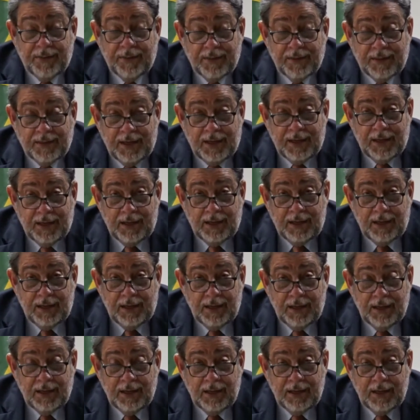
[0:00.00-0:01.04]
the
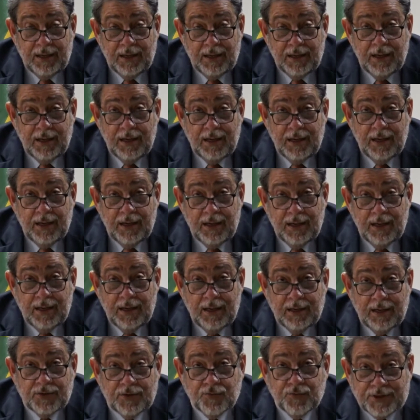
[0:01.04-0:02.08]

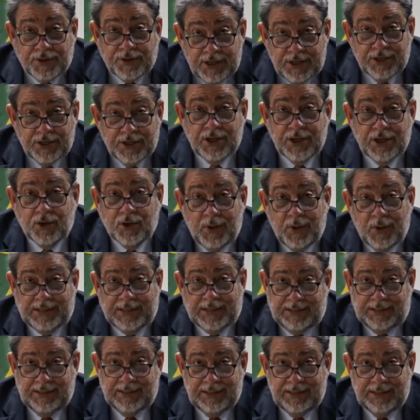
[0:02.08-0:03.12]
strategic
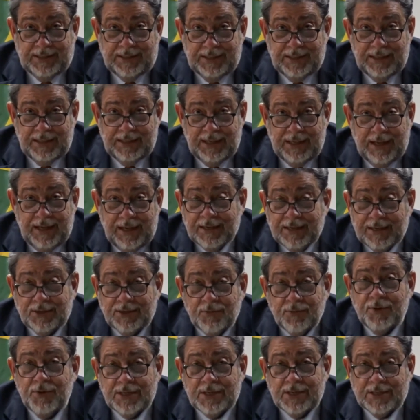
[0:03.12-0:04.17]
quest has
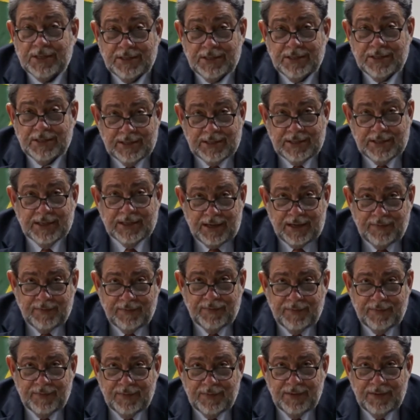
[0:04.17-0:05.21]
to reassert itself
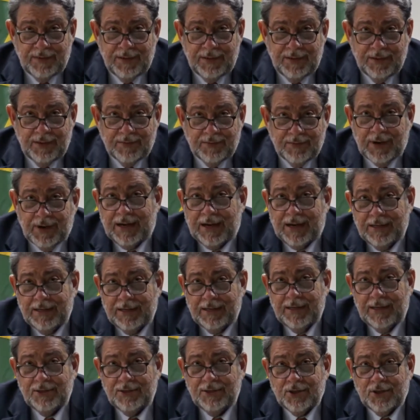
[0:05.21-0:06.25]
rather
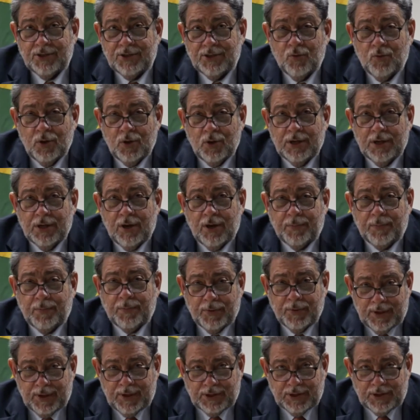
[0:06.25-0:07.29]
than just a holding
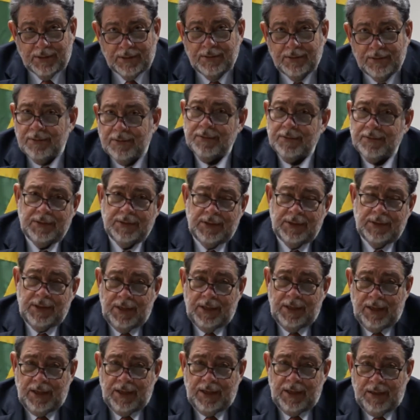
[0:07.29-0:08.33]
operation.
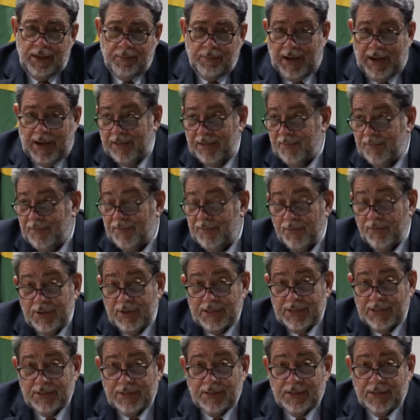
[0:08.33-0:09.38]
Part of the
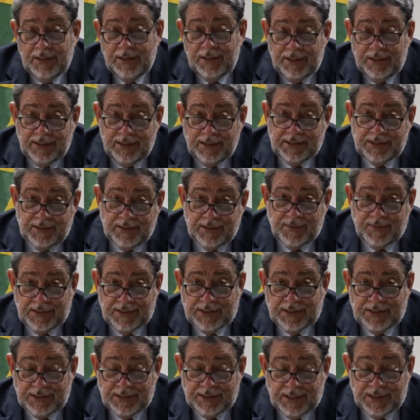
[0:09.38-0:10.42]
reason in St.
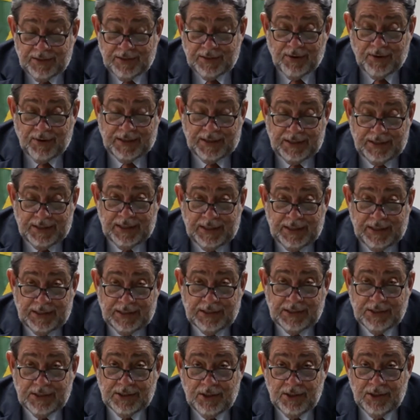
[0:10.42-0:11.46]
Vincent and the
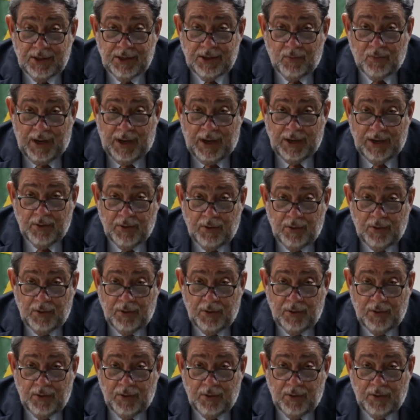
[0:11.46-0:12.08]
Grenadines why